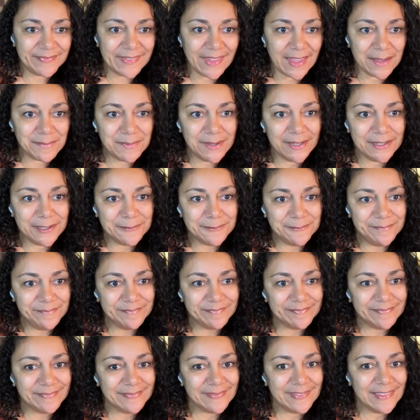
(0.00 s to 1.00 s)
I mean,
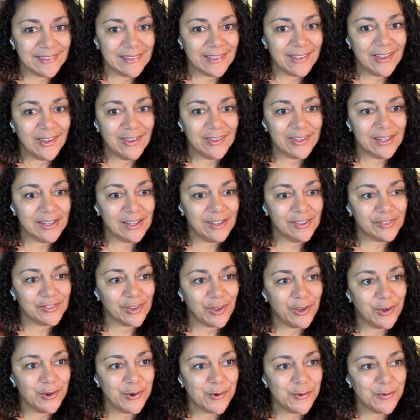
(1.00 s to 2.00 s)
oh, you lost
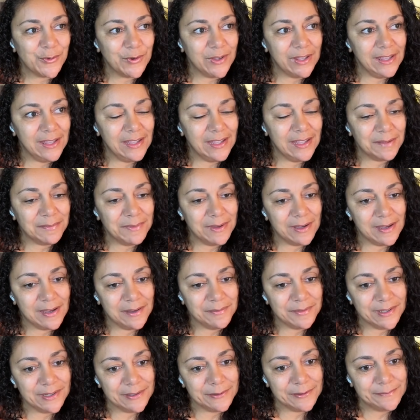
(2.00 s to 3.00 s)
your whole wig,
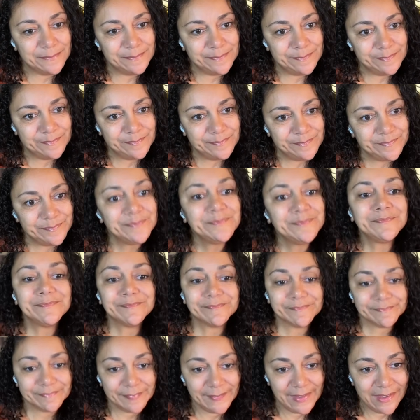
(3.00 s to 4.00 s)
mama.
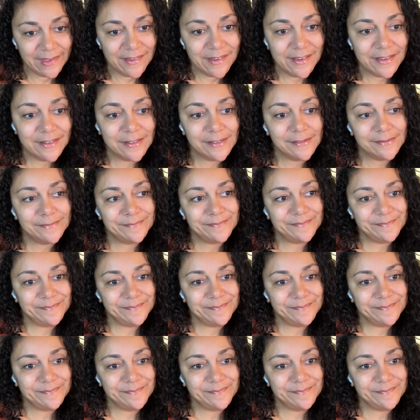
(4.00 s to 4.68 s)
Yep.